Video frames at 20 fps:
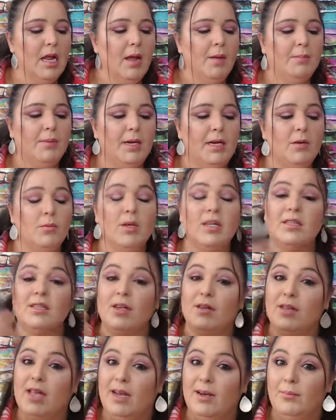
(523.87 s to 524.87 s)
But anyway, so
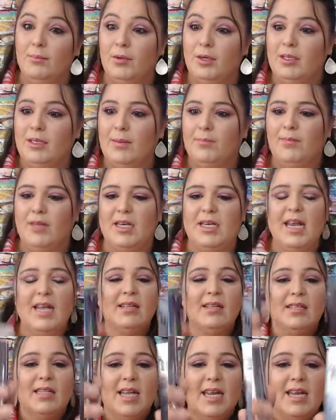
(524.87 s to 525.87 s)
that brings up the
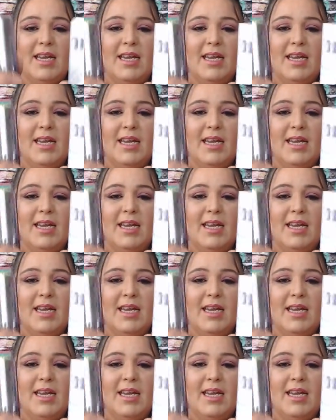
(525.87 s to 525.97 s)
next thing